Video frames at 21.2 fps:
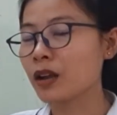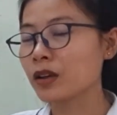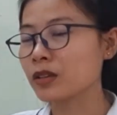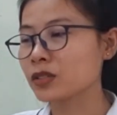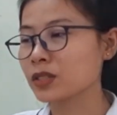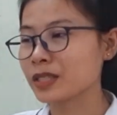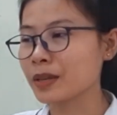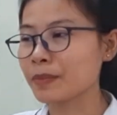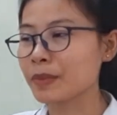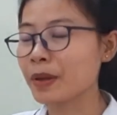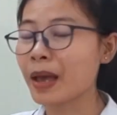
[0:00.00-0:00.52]

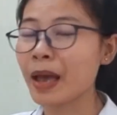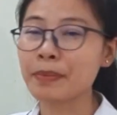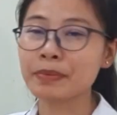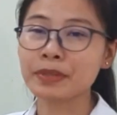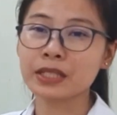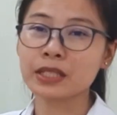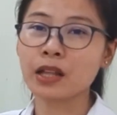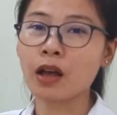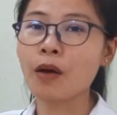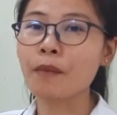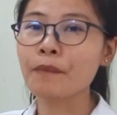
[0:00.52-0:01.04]
sometimes have
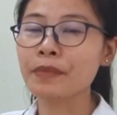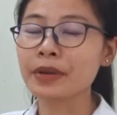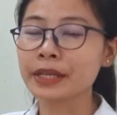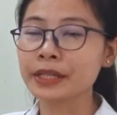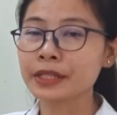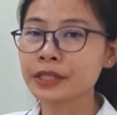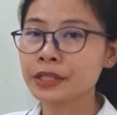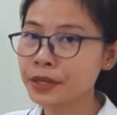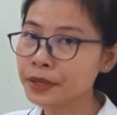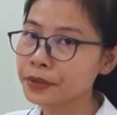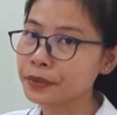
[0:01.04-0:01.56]
stormy
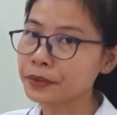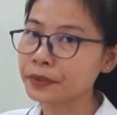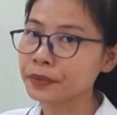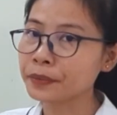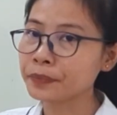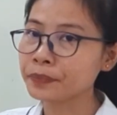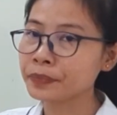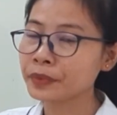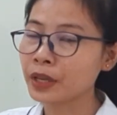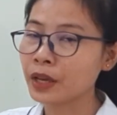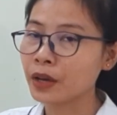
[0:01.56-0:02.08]
too,
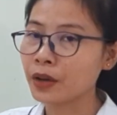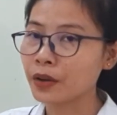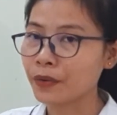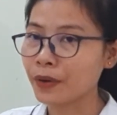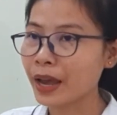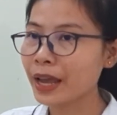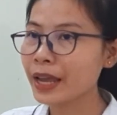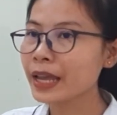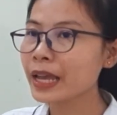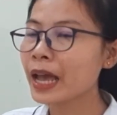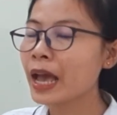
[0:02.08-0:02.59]

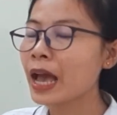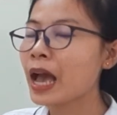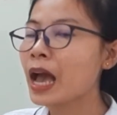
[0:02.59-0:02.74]
right?